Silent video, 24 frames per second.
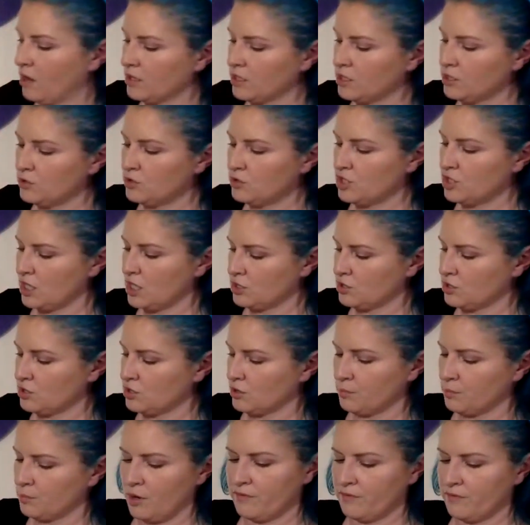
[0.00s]
can you change
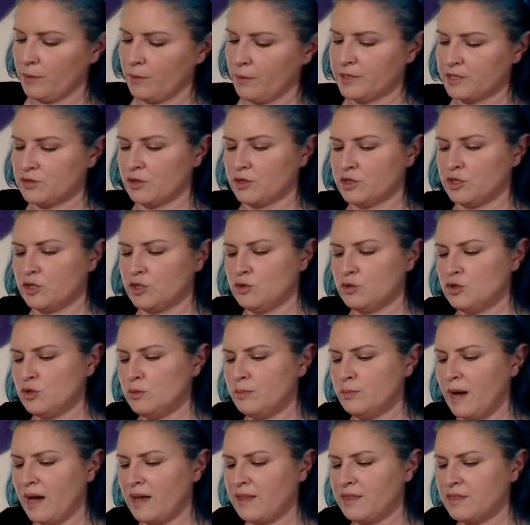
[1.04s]
your profile picture on
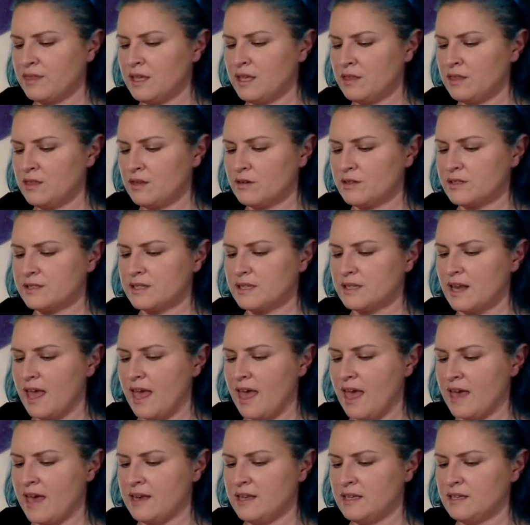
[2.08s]
YouTube? I think there is an
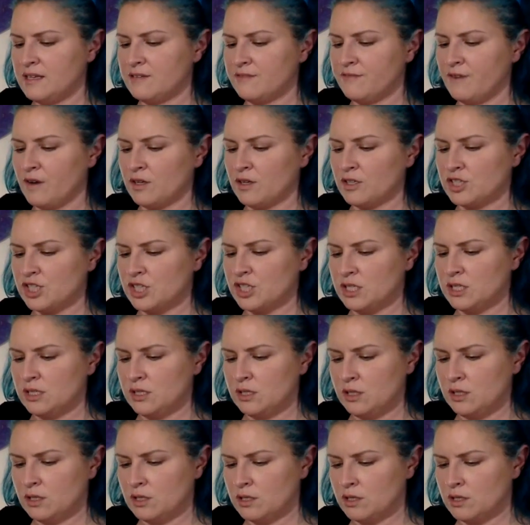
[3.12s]
edit
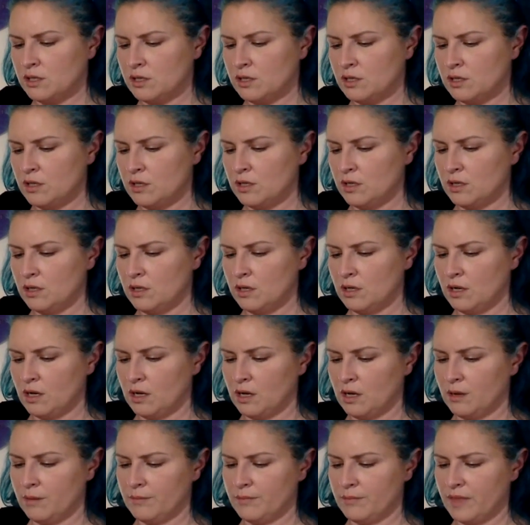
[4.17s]
function
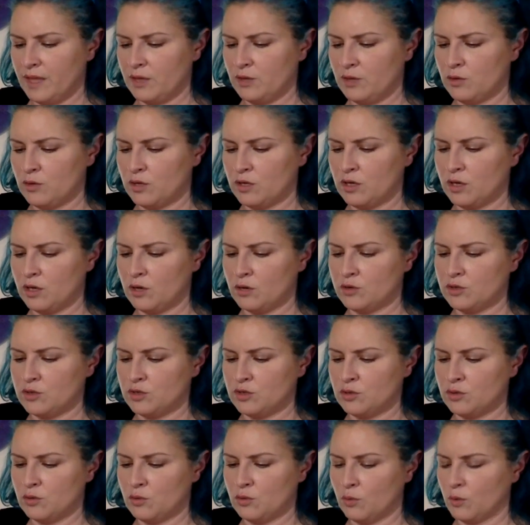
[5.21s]
that you can go
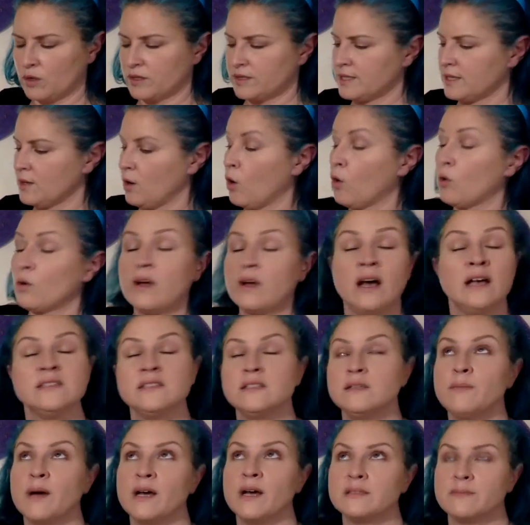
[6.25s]
to where it says, oh,
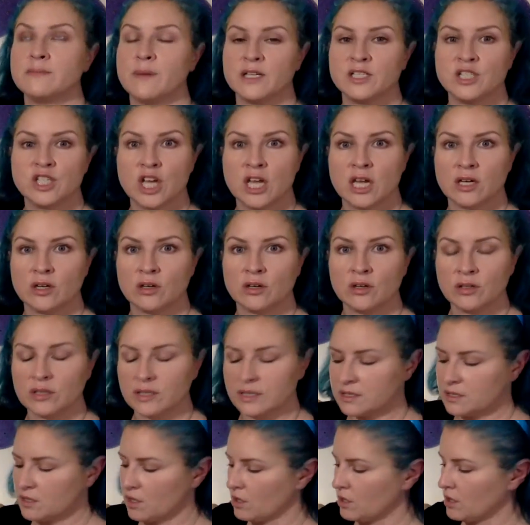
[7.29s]
customize my channel.
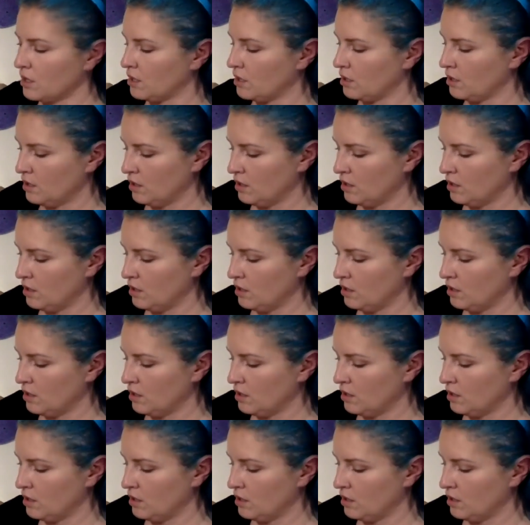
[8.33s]
It's on a,